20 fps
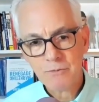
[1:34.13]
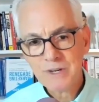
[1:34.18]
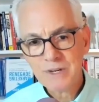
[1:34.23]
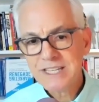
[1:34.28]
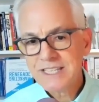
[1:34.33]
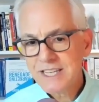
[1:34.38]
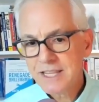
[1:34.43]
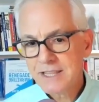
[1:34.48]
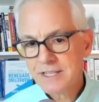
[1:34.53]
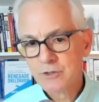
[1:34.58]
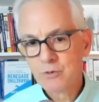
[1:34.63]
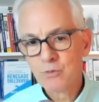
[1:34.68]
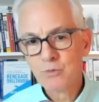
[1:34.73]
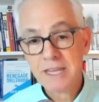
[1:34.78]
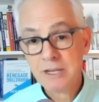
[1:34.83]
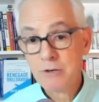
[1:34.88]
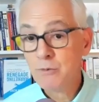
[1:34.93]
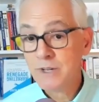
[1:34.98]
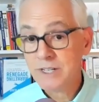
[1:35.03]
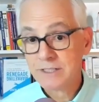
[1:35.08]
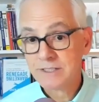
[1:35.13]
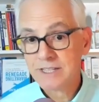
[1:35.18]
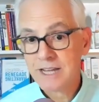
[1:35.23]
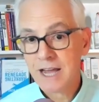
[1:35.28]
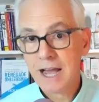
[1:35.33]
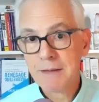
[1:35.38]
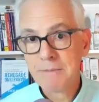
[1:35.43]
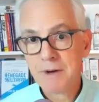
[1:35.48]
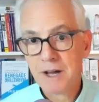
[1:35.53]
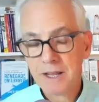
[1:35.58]
We see this in real
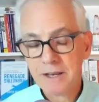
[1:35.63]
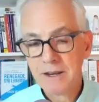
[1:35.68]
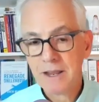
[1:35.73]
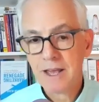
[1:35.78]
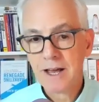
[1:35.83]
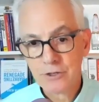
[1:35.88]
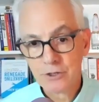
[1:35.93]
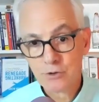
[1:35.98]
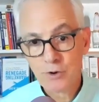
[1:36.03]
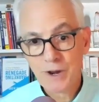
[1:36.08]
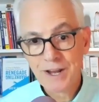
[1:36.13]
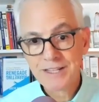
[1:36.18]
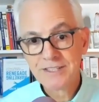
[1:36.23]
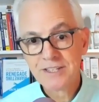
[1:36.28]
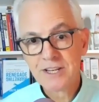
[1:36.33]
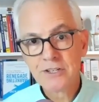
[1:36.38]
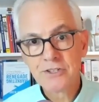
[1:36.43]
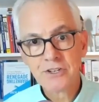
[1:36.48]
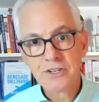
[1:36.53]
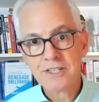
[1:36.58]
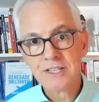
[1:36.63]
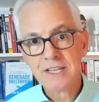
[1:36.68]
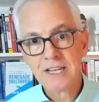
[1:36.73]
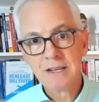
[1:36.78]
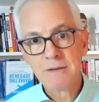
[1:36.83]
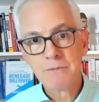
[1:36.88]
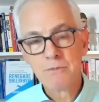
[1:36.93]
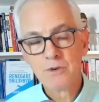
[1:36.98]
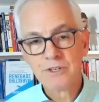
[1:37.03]
time on the transition team,